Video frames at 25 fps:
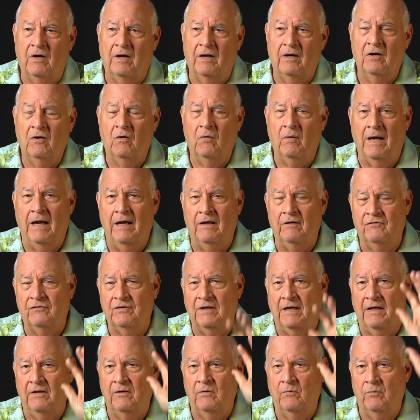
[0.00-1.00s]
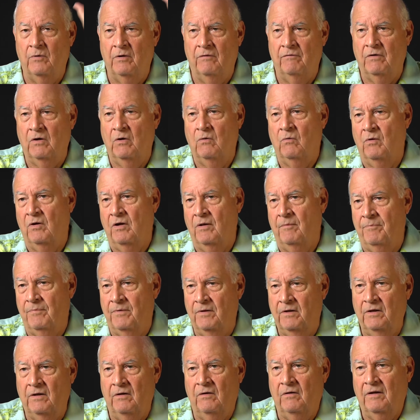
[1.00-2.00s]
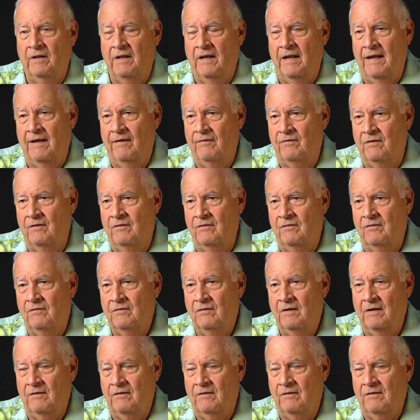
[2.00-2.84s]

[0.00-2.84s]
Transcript: I know outside the river, going up the hill in Athens,